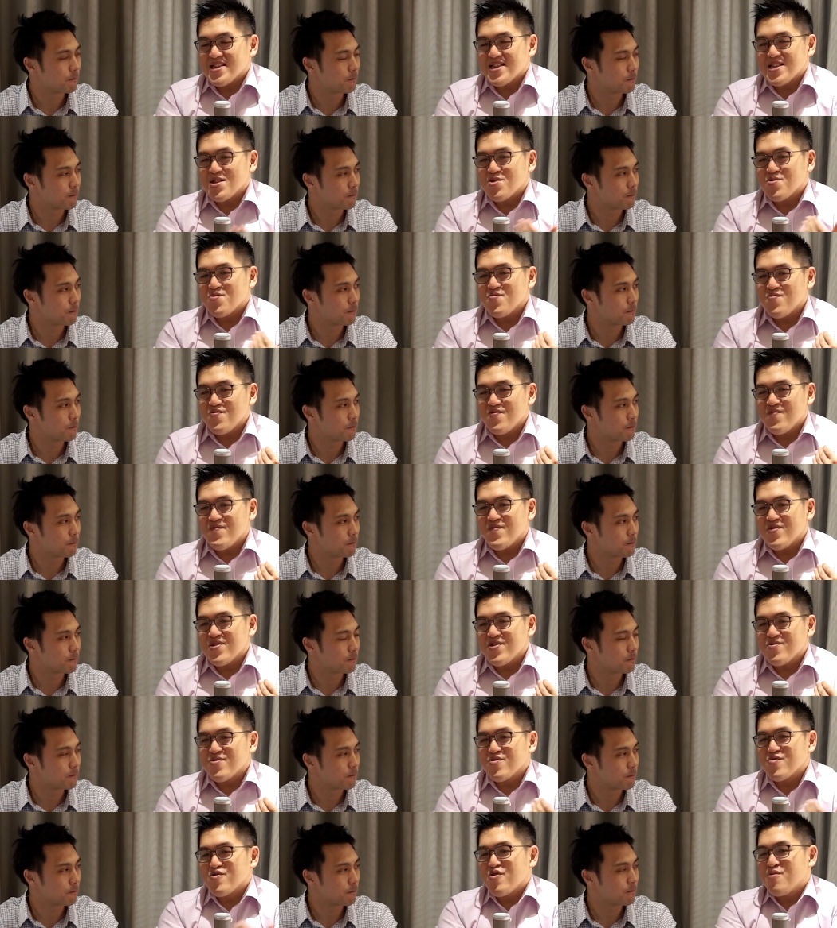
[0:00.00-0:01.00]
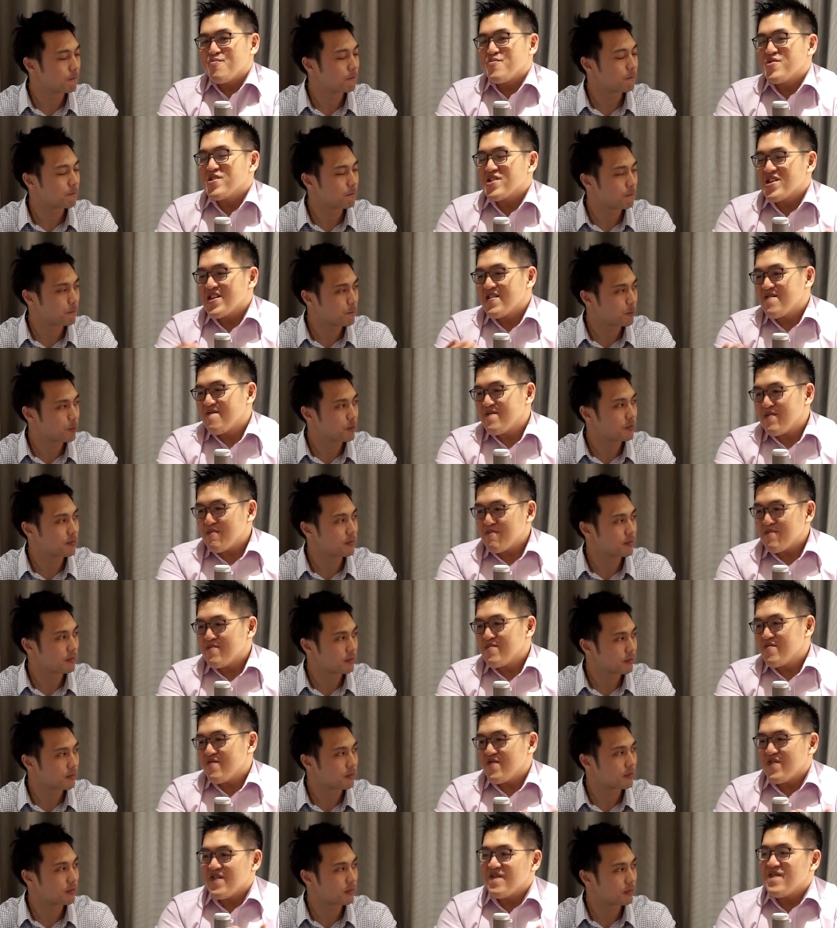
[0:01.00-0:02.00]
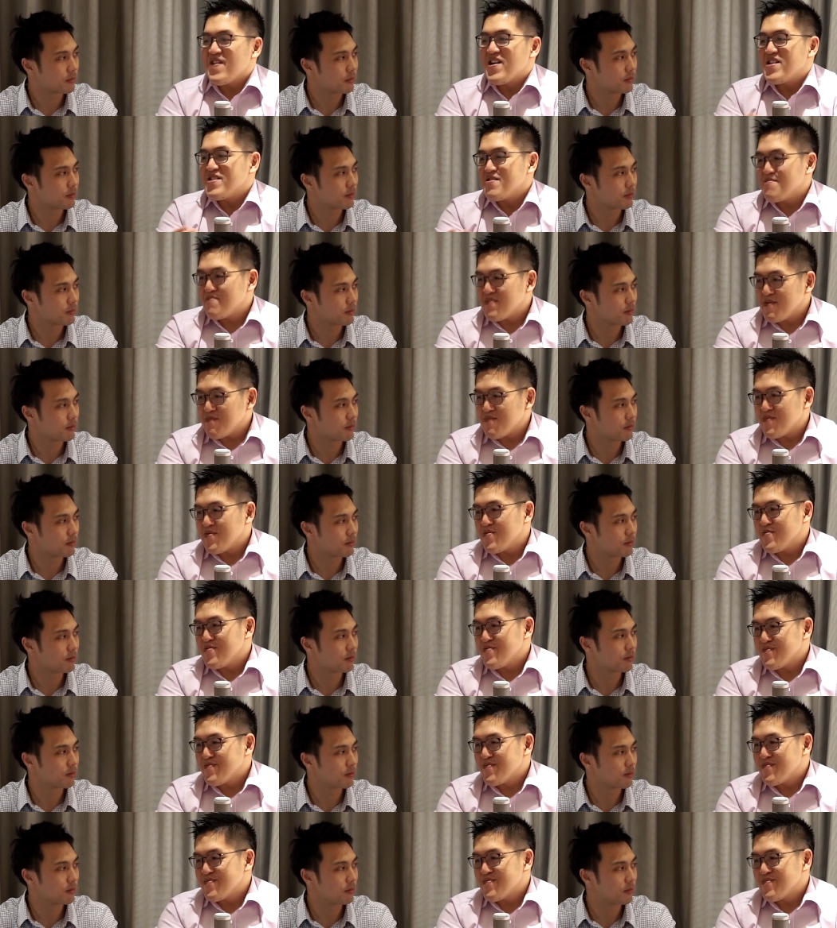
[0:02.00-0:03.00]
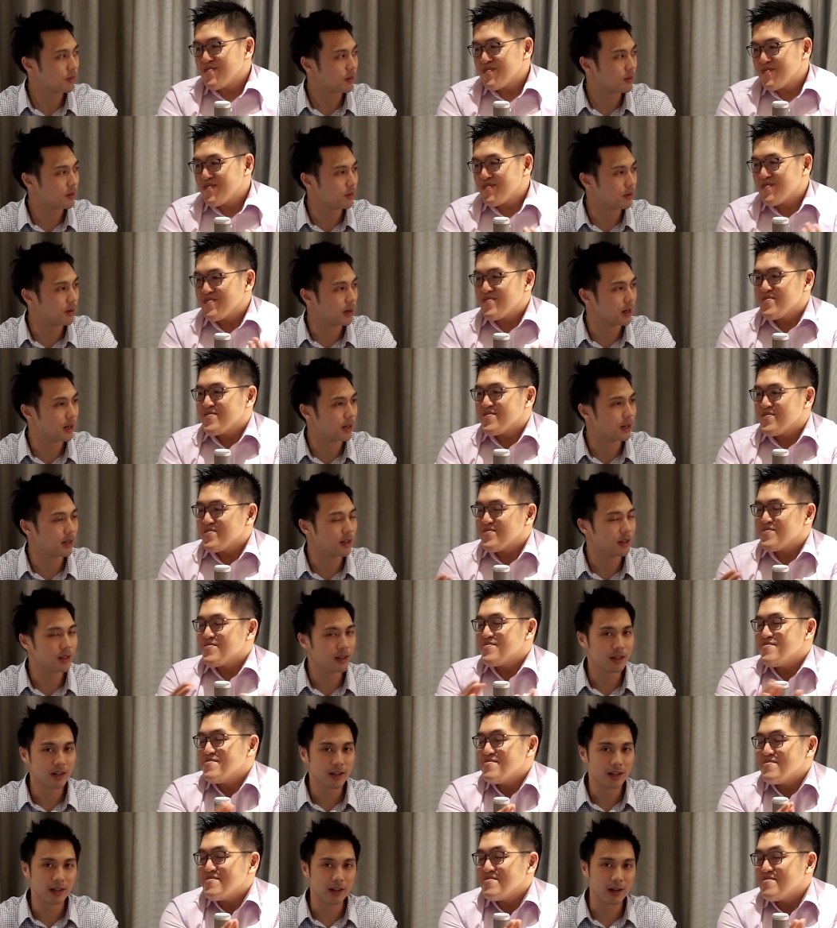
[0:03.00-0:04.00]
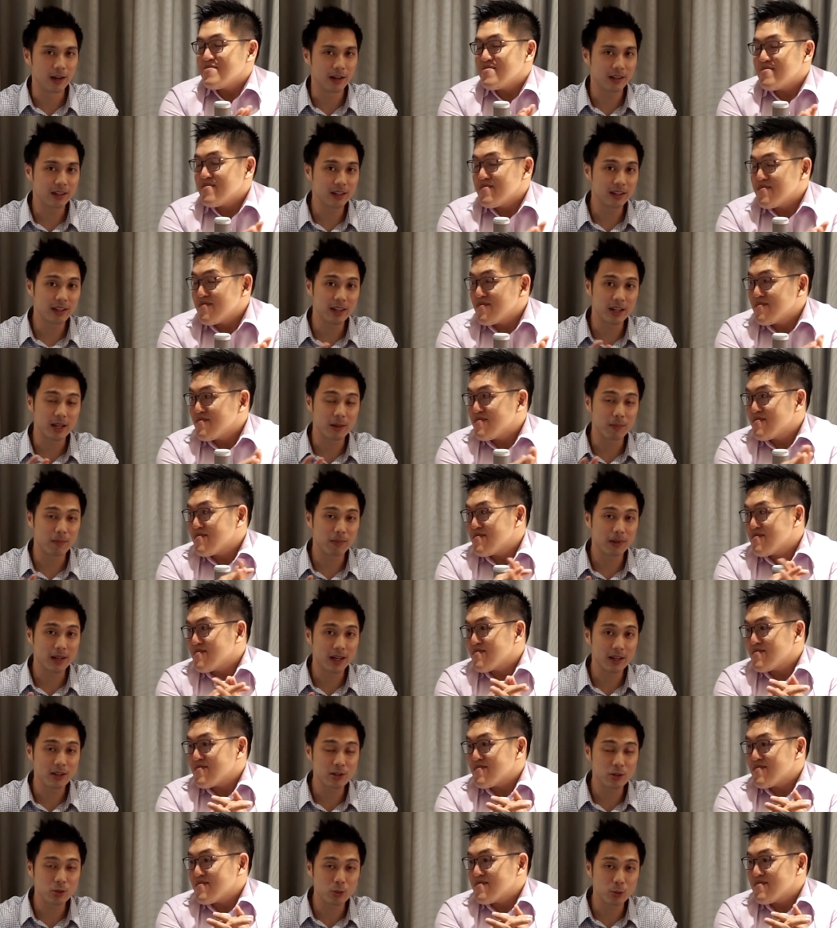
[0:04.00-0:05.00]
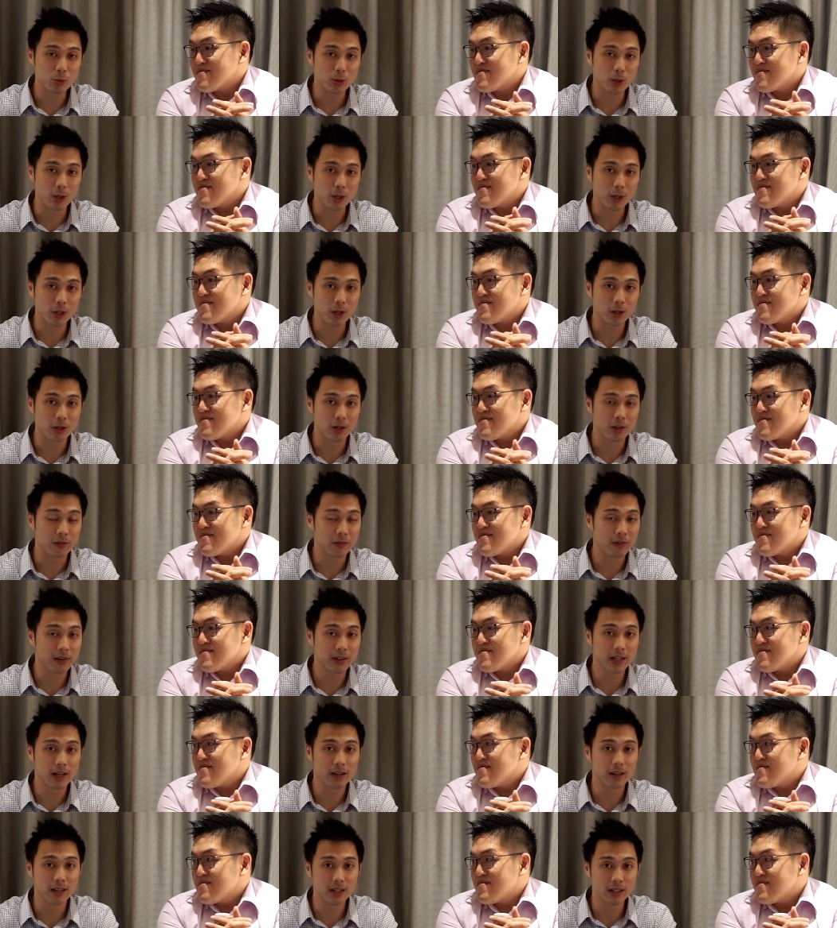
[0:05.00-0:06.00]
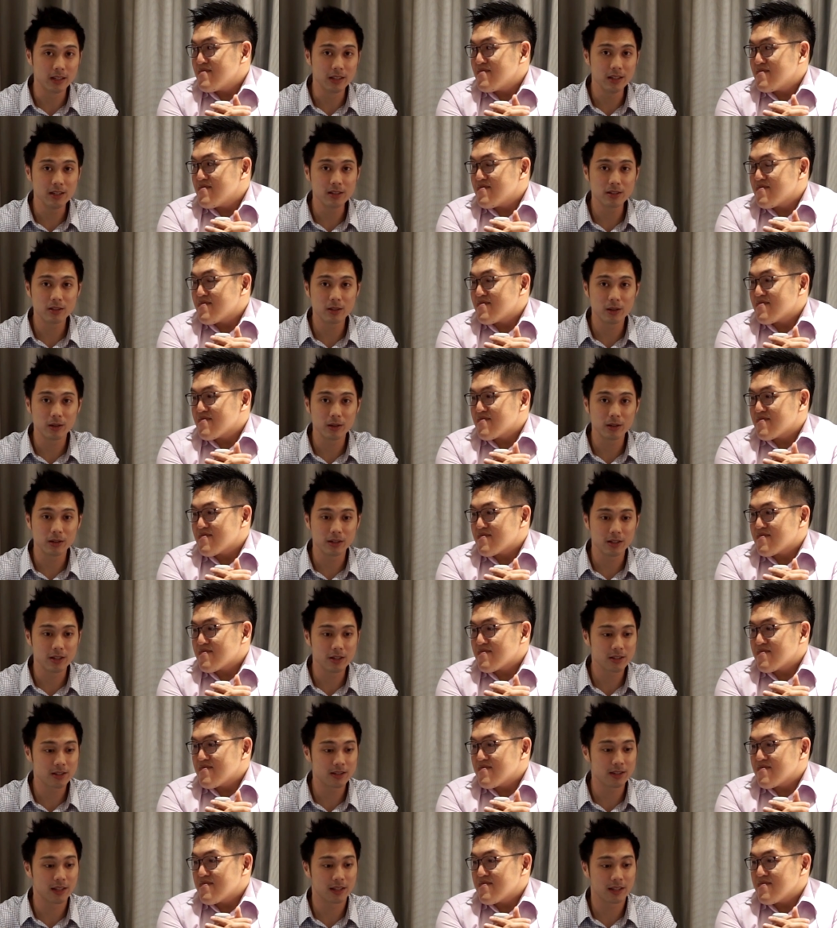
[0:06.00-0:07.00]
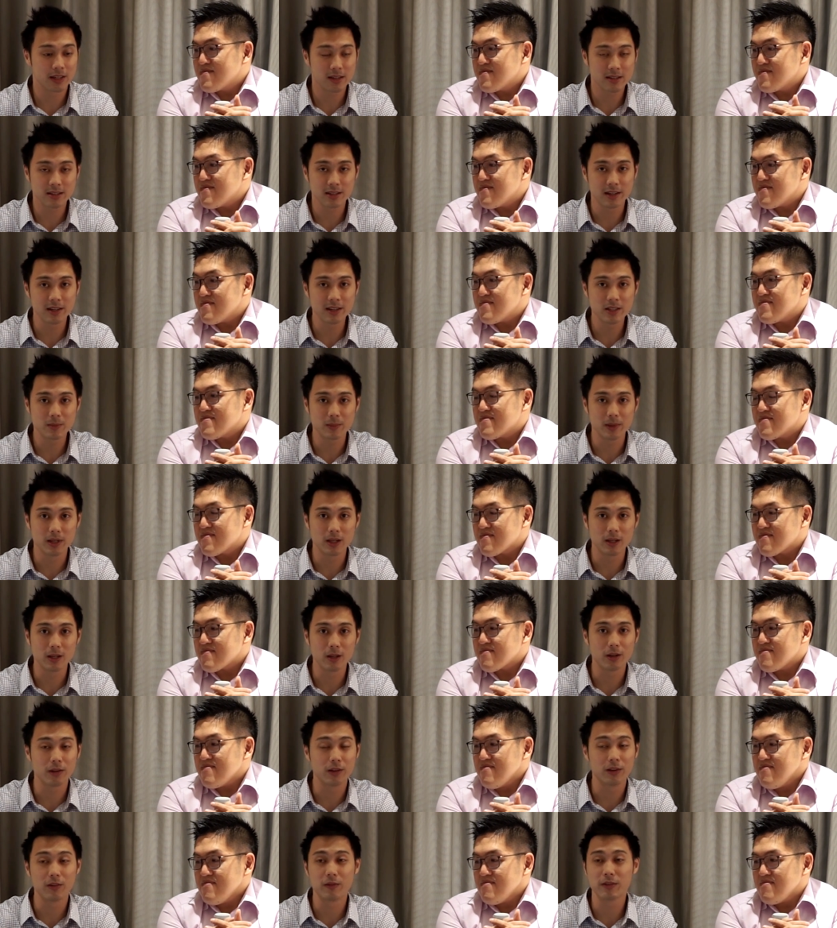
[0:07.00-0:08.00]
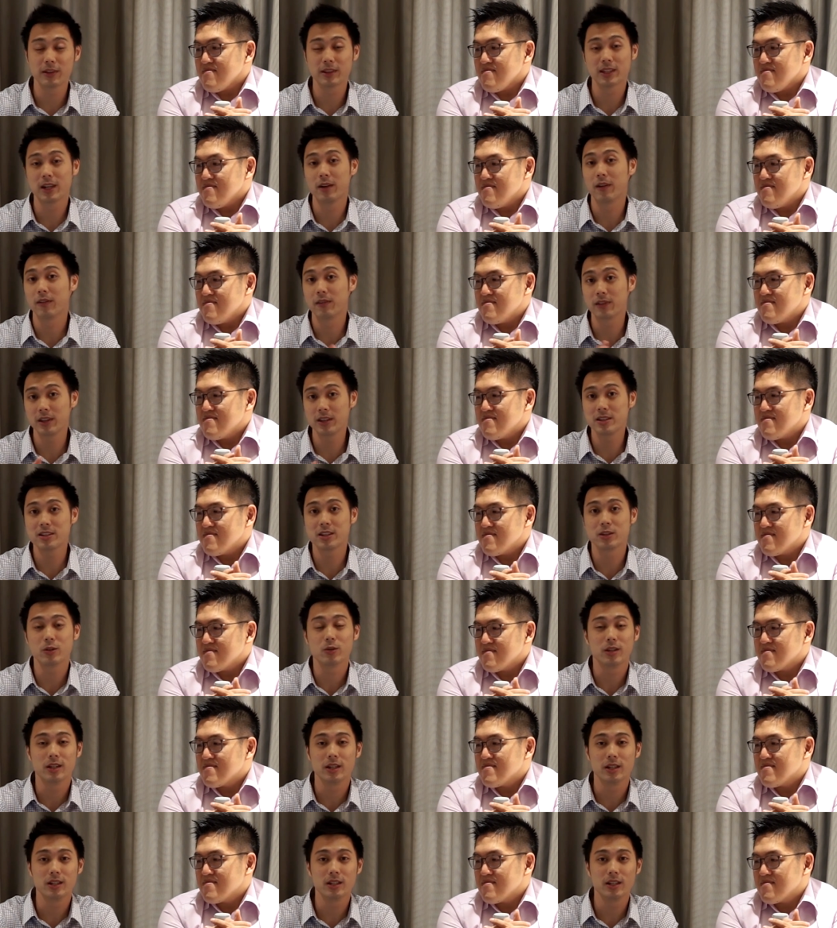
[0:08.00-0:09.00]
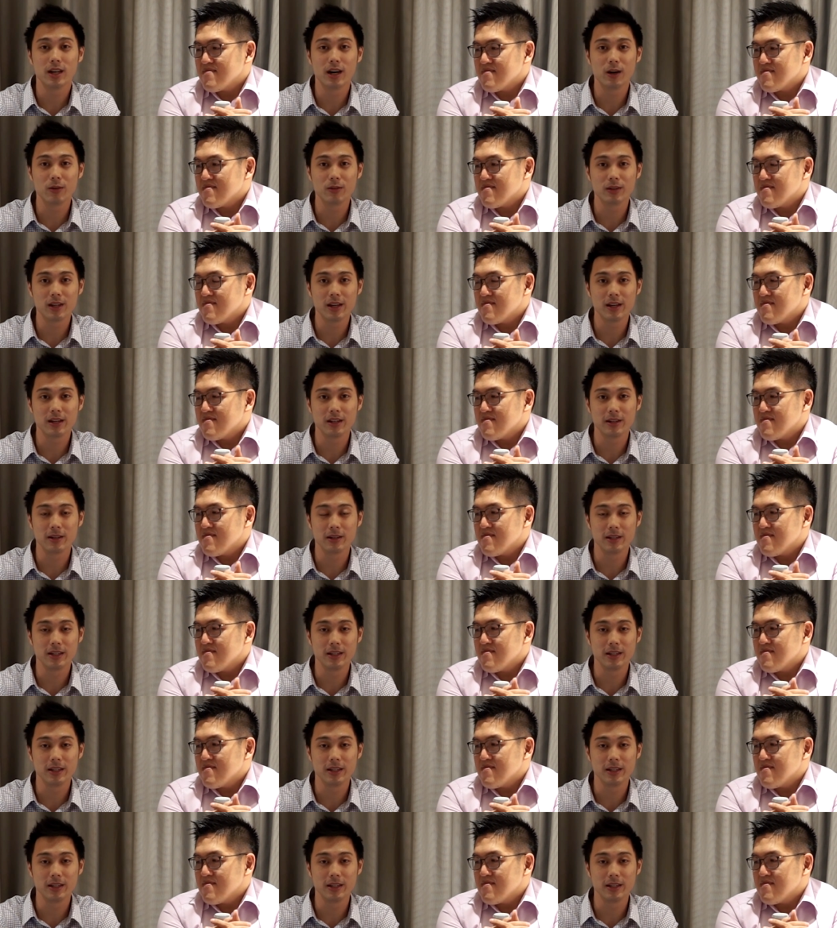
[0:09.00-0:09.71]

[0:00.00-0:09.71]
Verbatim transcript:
Speaker 1: as a tool for you to communicate with, with other people. Right.
Speaker 2: Mm. Now, I think that applies to a lot of different types of learnings, not just data science, but a lot of different types of things that you learn out there in,